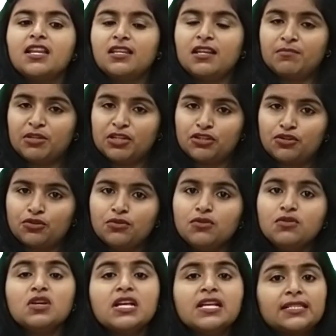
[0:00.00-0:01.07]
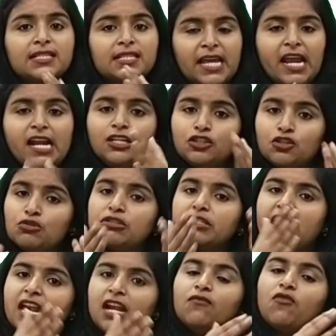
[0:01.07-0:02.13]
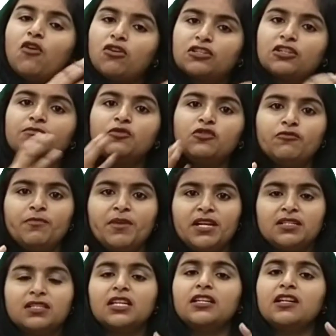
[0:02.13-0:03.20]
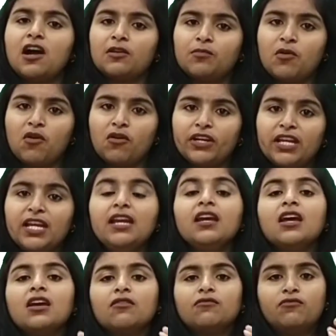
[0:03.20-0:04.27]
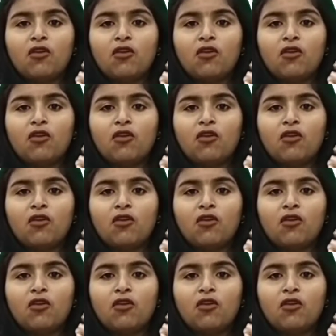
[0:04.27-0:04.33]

Number 2, cell-to-cell water movements. In our body,